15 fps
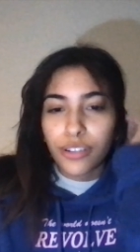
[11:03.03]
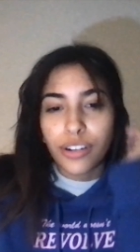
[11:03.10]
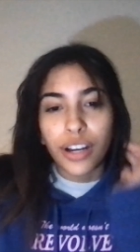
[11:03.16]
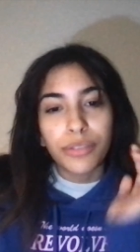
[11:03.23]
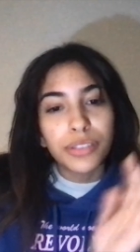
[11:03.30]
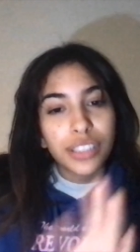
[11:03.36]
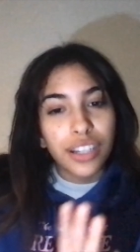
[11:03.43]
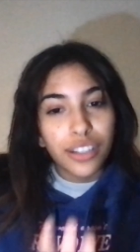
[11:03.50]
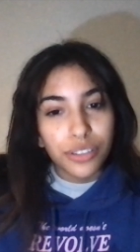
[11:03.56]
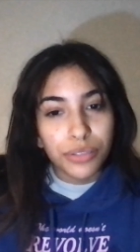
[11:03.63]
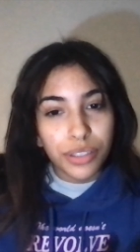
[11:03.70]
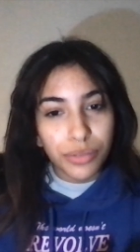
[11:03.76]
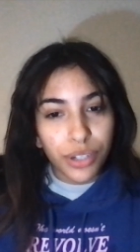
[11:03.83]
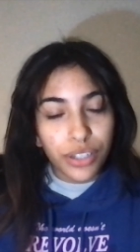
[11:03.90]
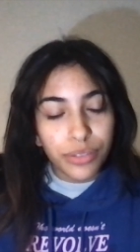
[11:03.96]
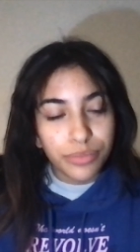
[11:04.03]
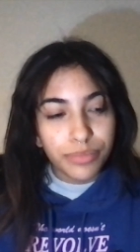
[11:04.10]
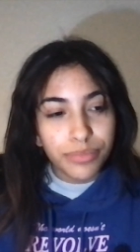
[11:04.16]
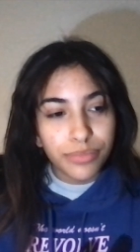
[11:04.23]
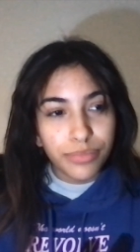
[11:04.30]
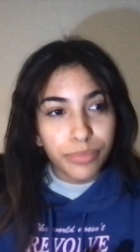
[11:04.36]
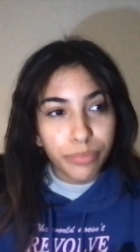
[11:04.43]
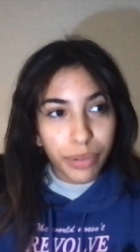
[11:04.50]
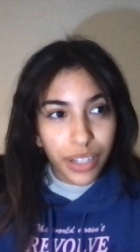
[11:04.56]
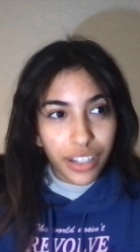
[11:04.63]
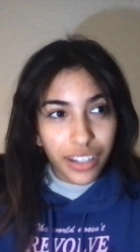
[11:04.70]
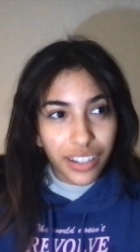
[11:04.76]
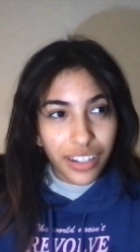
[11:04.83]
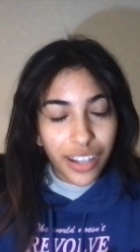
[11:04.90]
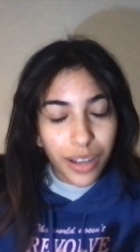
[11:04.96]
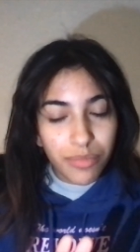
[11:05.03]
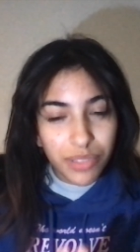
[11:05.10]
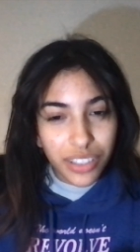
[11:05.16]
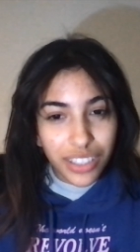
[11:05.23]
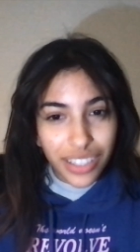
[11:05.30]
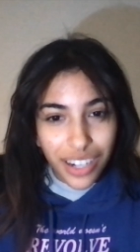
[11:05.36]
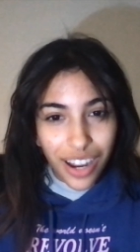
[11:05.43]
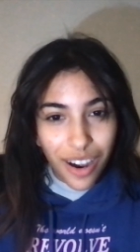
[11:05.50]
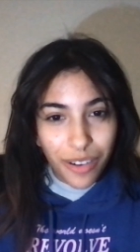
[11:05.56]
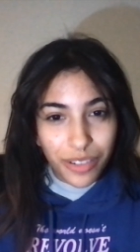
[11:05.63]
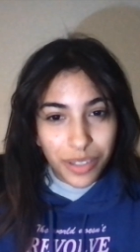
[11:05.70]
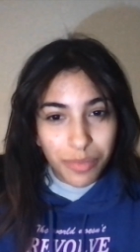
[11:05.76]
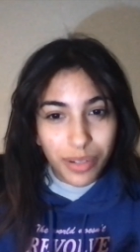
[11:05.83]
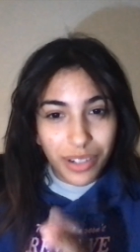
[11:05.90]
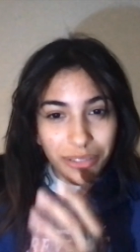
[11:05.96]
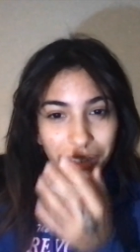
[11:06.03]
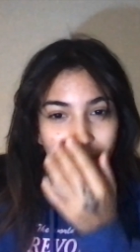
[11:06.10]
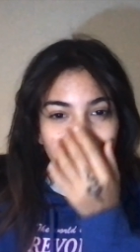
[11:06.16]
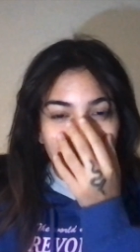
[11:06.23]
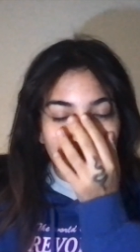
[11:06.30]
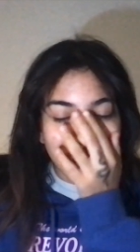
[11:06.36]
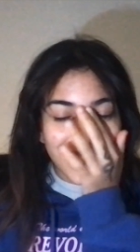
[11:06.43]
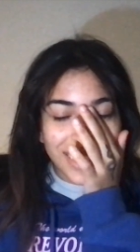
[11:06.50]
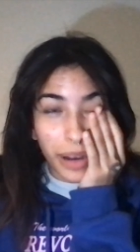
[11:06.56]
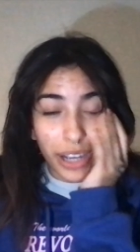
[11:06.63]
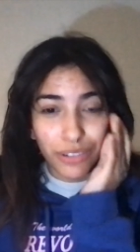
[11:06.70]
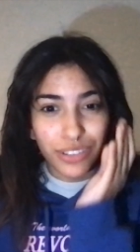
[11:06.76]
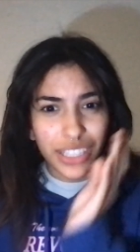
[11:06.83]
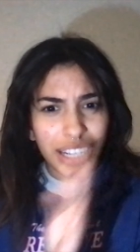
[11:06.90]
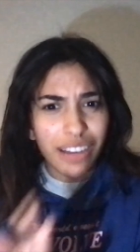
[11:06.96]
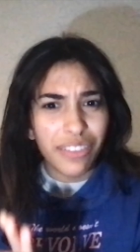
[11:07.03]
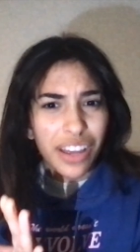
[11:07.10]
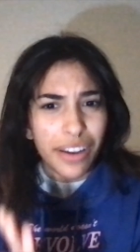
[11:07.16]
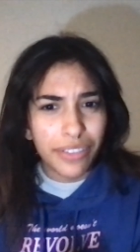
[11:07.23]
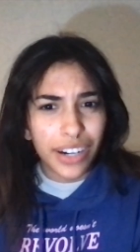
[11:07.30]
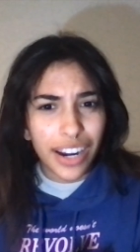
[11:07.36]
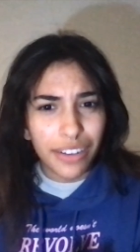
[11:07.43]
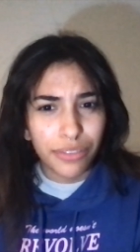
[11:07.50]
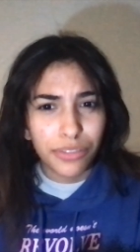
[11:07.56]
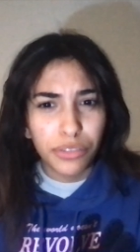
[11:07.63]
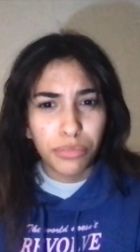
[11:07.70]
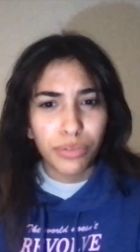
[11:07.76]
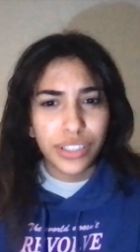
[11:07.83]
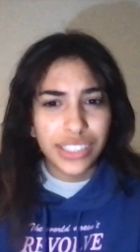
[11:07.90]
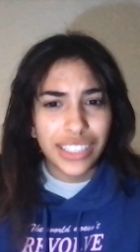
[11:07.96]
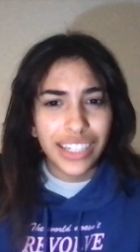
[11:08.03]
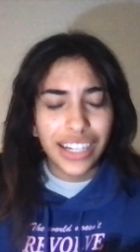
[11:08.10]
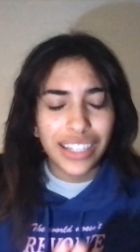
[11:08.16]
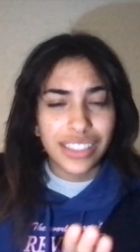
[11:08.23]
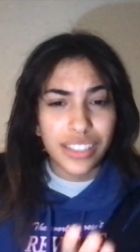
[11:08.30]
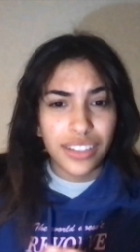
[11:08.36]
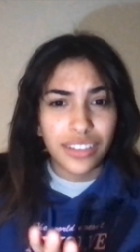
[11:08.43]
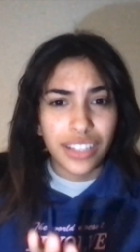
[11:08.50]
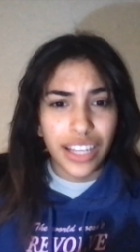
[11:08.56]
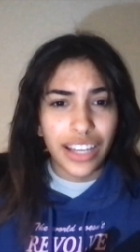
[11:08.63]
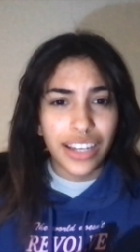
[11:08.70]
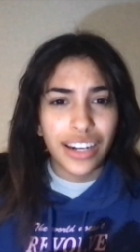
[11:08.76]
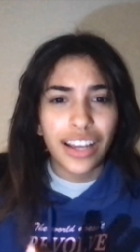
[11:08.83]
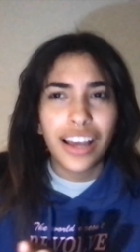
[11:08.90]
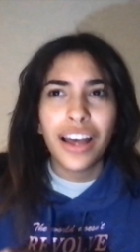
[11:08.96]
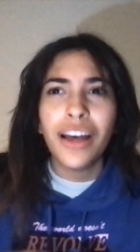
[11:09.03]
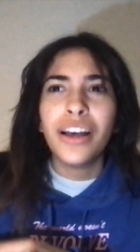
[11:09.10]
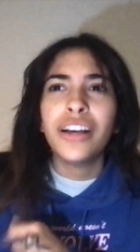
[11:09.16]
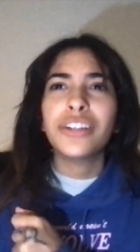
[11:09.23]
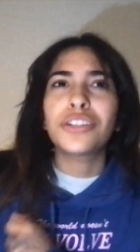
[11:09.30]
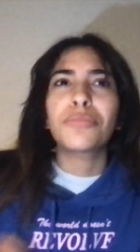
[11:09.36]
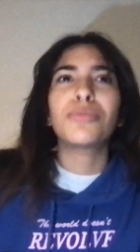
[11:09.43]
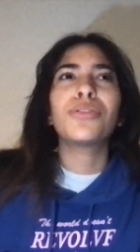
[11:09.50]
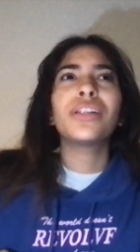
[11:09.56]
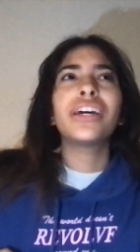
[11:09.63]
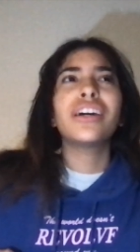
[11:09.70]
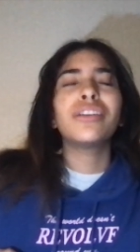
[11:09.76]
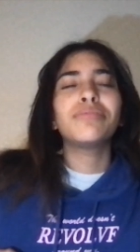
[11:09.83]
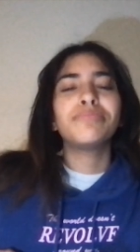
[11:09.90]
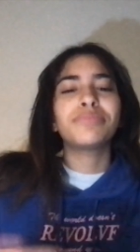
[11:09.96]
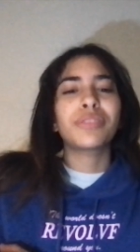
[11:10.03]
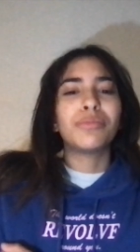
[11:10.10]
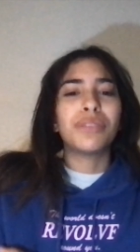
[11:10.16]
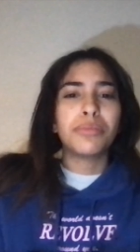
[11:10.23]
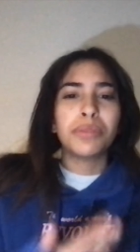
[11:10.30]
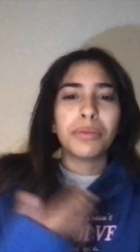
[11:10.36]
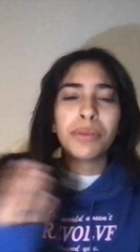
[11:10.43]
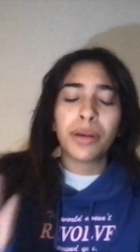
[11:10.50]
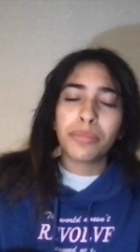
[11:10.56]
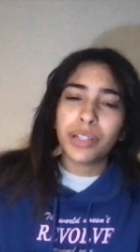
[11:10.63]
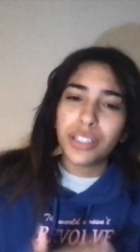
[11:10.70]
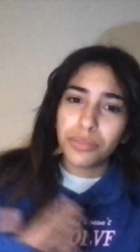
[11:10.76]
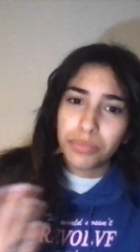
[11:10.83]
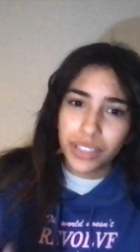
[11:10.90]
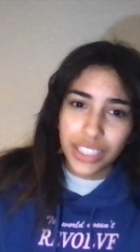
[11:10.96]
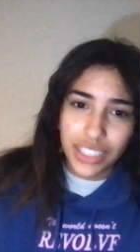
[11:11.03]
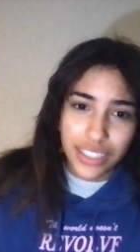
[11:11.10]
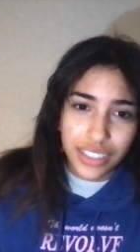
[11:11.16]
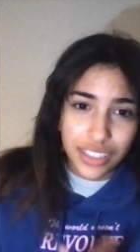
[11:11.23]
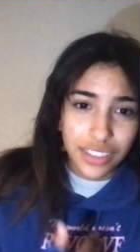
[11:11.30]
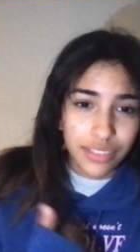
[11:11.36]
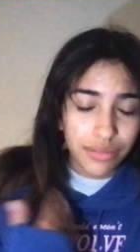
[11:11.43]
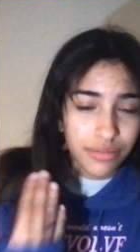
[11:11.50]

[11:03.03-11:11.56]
I was not doing well. But I'm good now. It's been a few days. I don't think I've ever had food poisoning until then. Chipotle, run me my money, please.